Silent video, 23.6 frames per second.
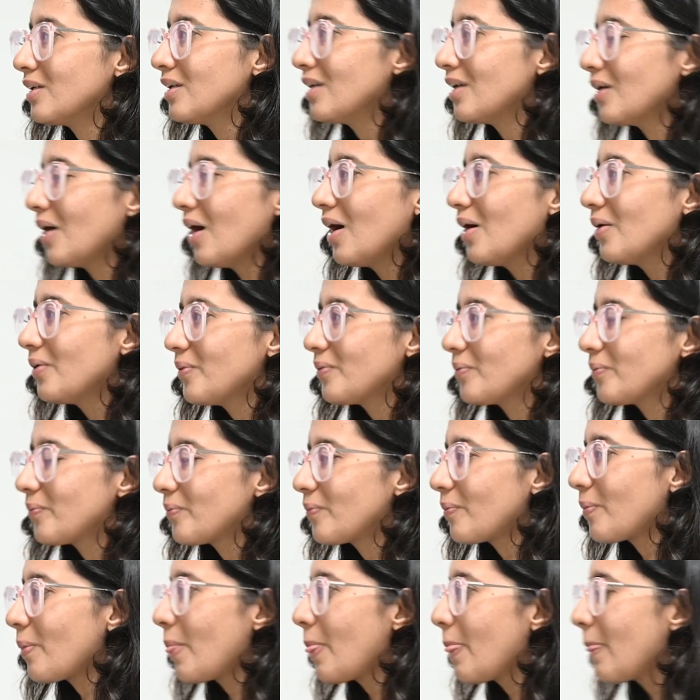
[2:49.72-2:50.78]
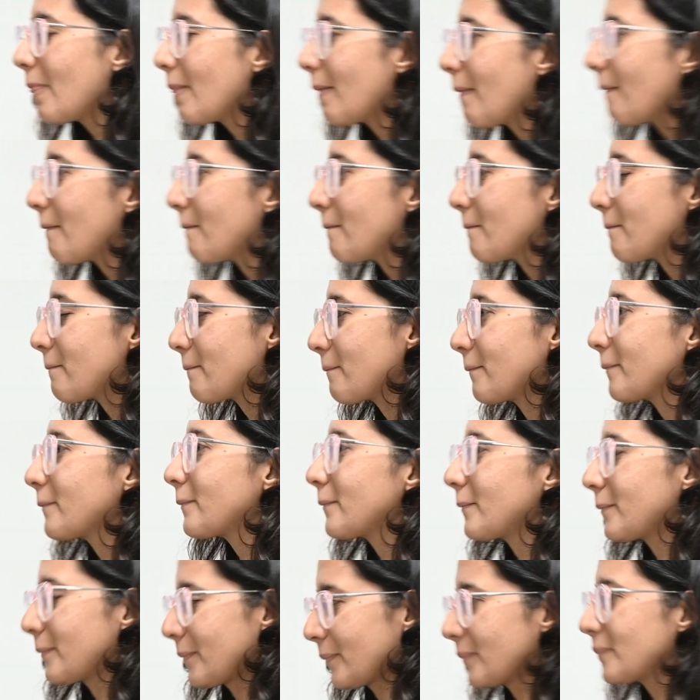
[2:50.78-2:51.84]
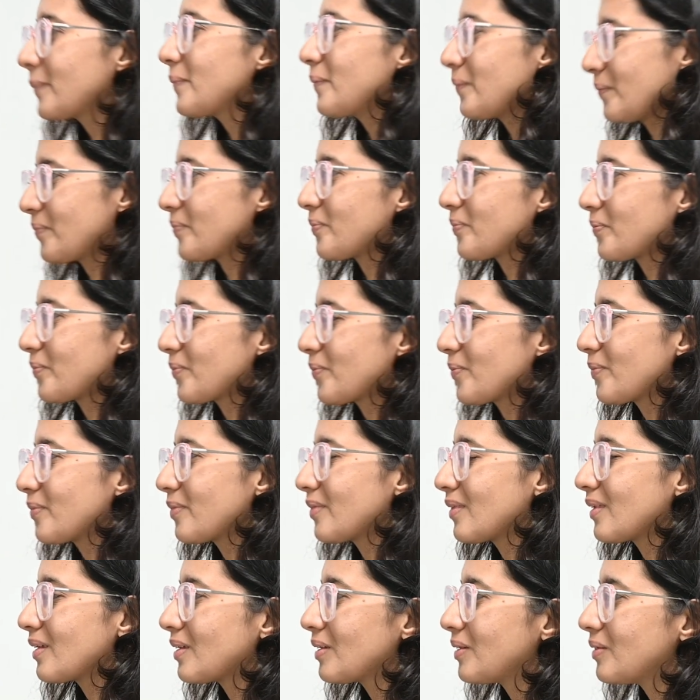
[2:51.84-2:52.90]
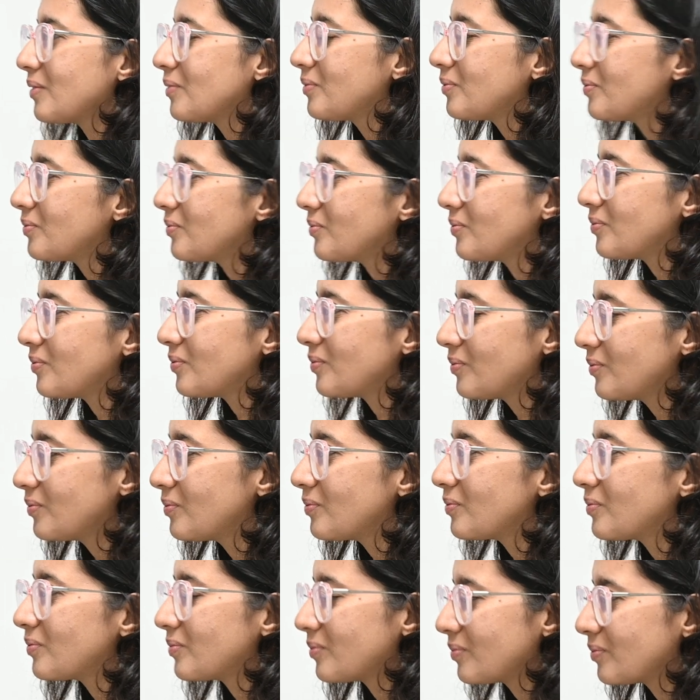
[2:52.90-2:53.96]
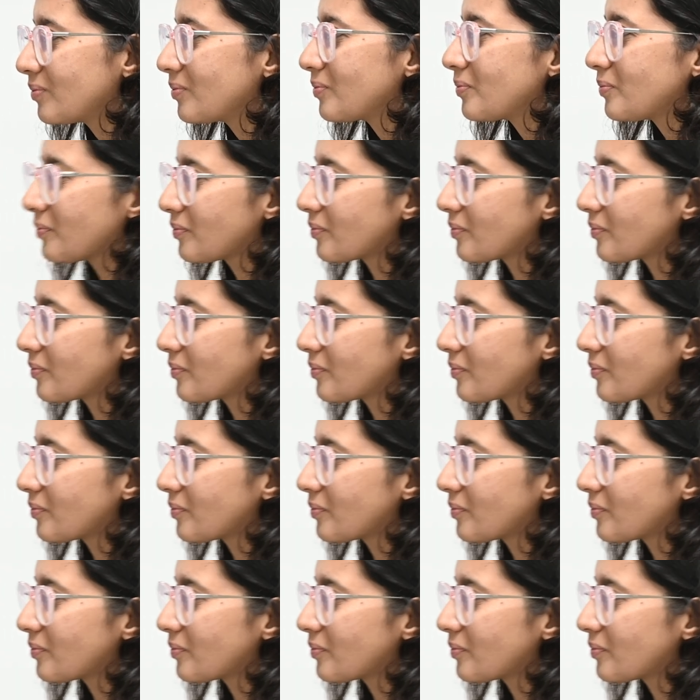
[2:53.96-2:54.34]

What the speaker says: So all of these may have some chemicals that may have some evidence